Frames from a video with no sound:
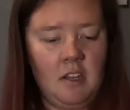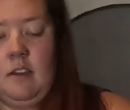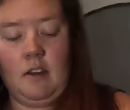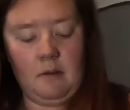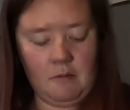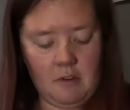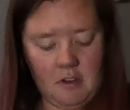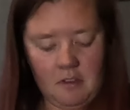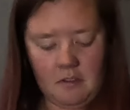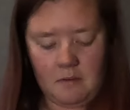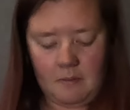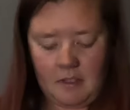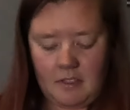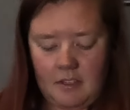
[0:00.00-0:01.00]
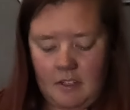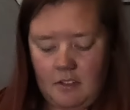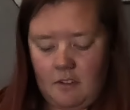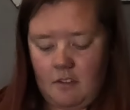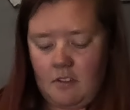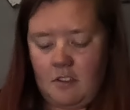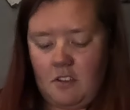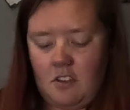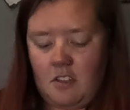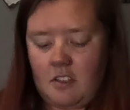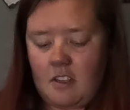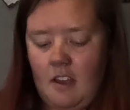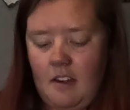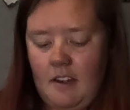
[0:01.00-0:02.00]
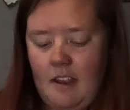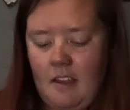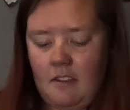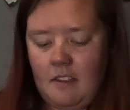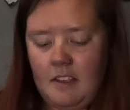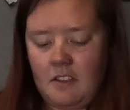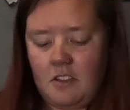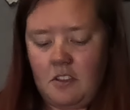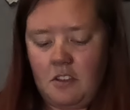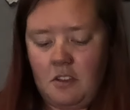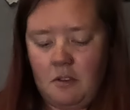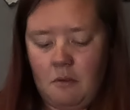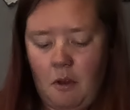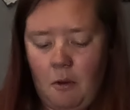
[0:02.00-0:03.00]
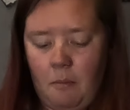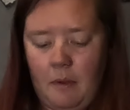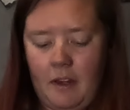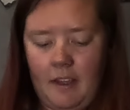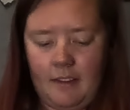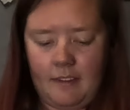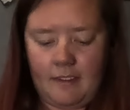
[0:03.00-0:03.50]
And I'm gonna use my scissors and just cut down this to open it.